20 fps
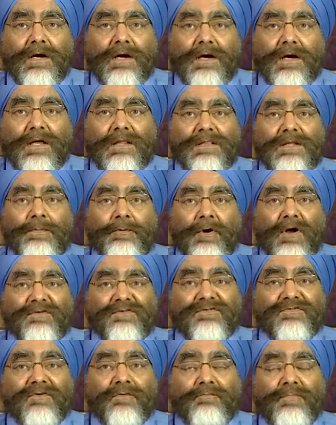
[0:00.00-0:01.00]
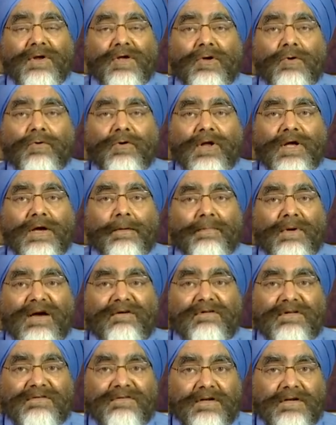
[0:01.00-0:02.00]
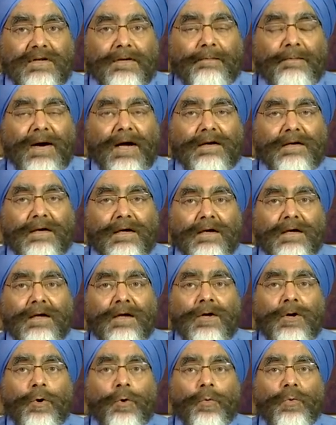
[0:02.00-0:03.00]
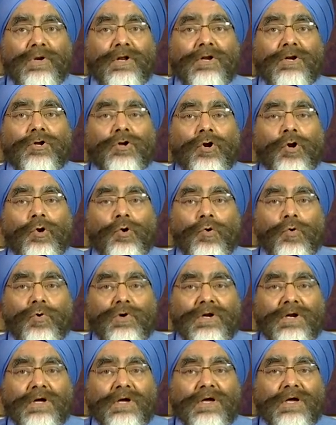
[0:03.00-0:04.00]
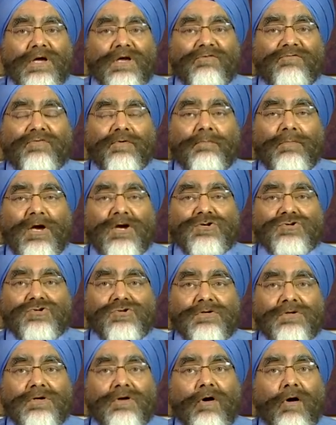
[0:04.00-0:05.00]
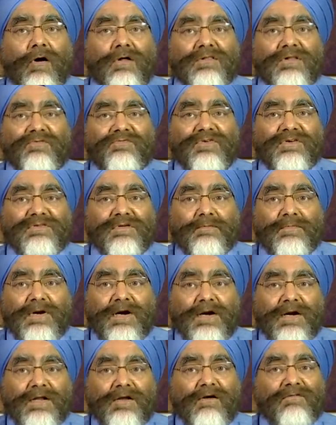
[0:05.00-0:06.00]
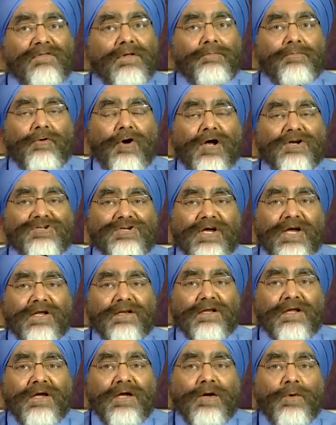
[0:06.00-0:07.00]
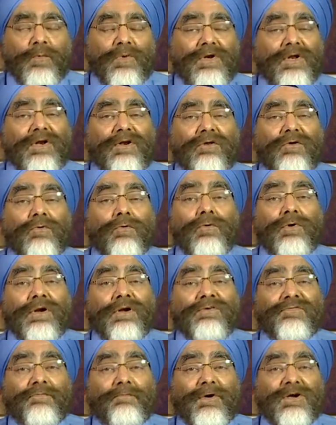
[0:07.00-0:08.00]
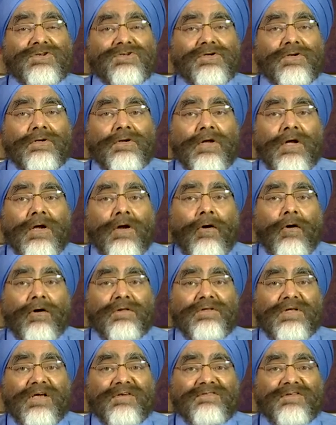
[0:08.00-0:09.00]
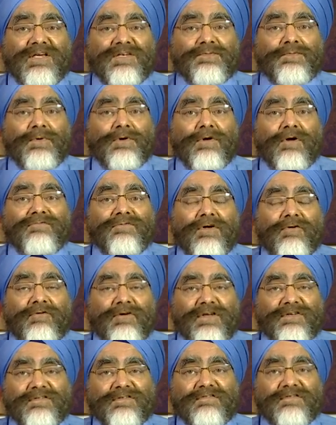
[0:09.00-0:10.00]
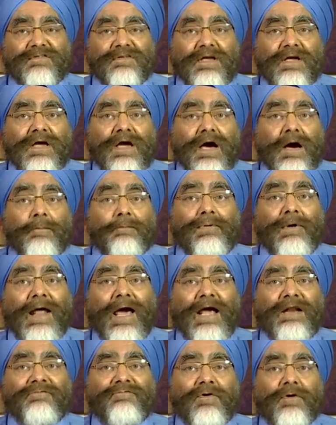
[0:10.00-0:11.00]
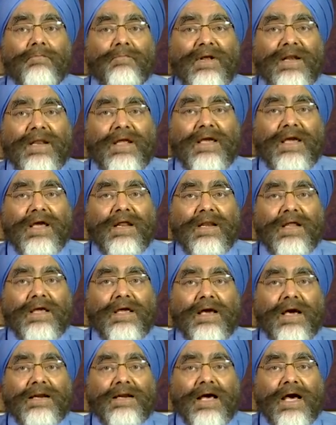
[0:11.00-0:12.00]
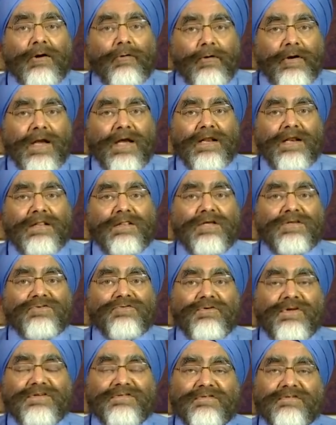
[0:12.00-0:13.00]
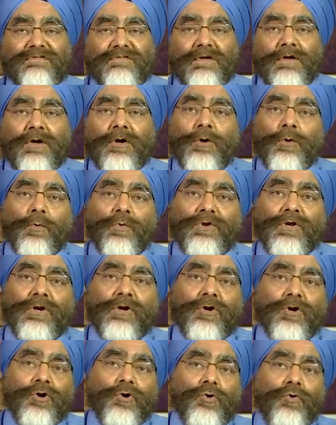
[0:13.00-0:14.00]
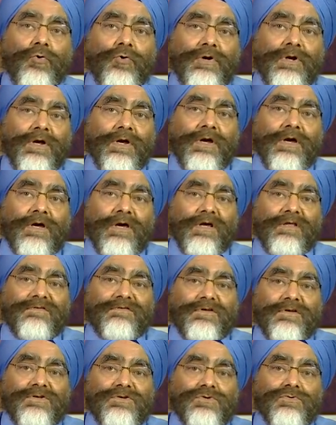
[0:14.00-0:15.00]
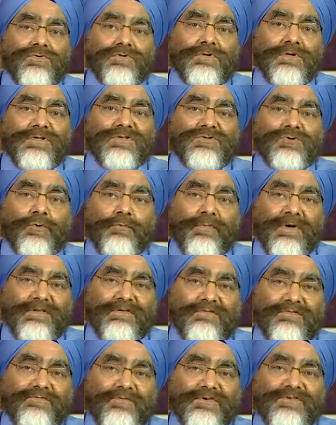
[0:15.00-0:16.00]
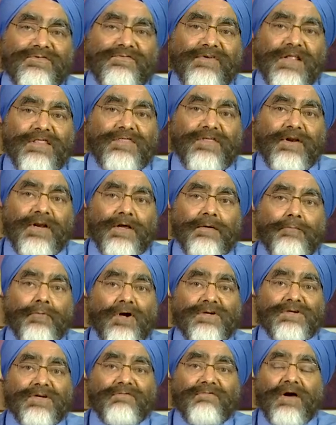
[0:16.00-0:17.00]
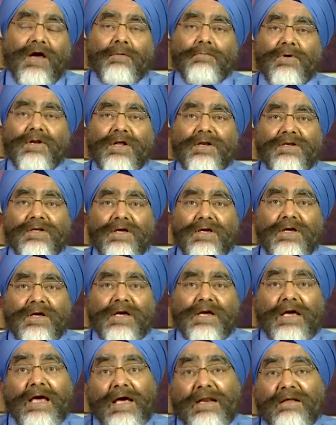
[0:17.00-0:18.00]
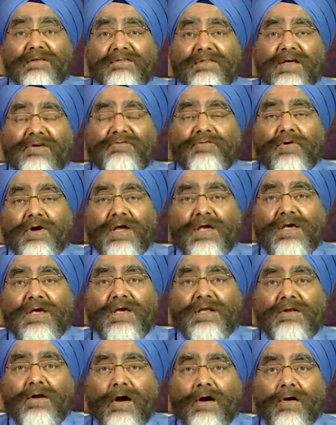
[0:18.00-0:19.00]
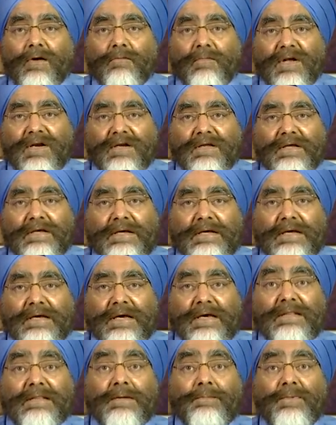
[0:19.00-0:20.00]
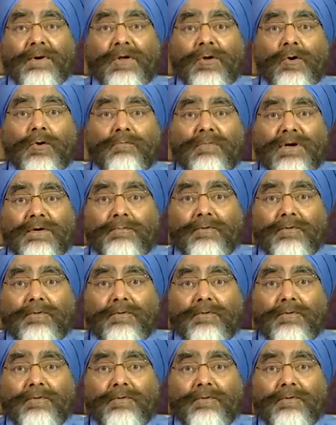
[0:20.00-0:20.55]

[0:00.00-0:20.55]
in the process of procuring a private sector partner, will include information on the feasibility of the project, will include information on the assessment of the risks, a plan for mitigating and allocating these risks, would include instruments for strengthening project viability, and is therefore a key document in the procurement